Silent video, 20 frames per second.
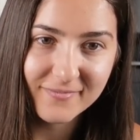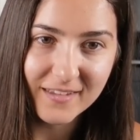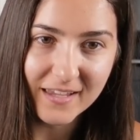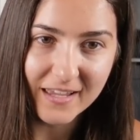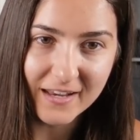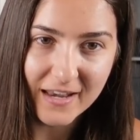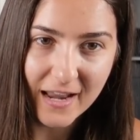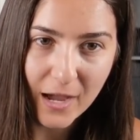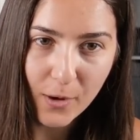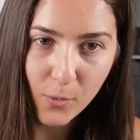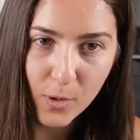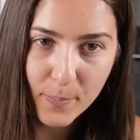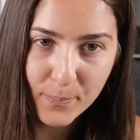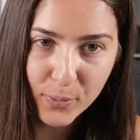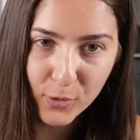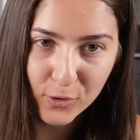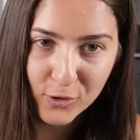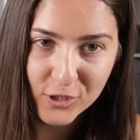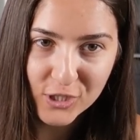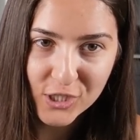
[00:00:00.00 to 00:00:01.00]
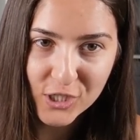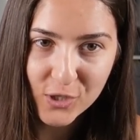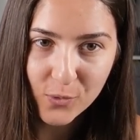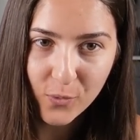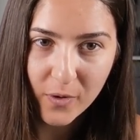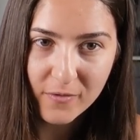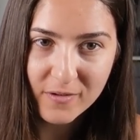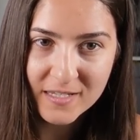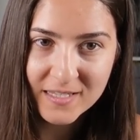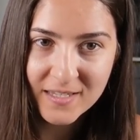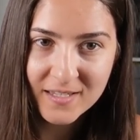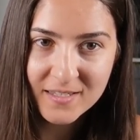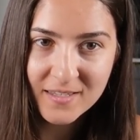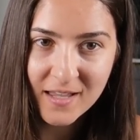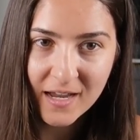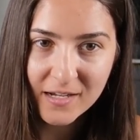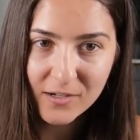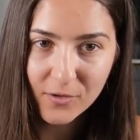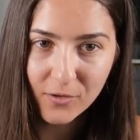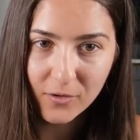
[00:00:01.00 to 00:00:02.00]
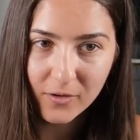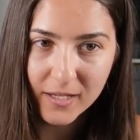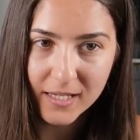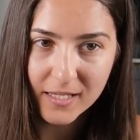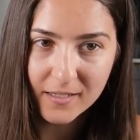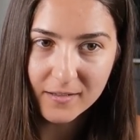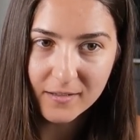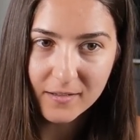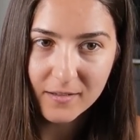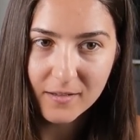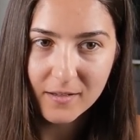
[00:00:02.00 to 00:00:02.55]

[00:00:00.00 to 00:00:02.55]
And now we push. Where is this knight going?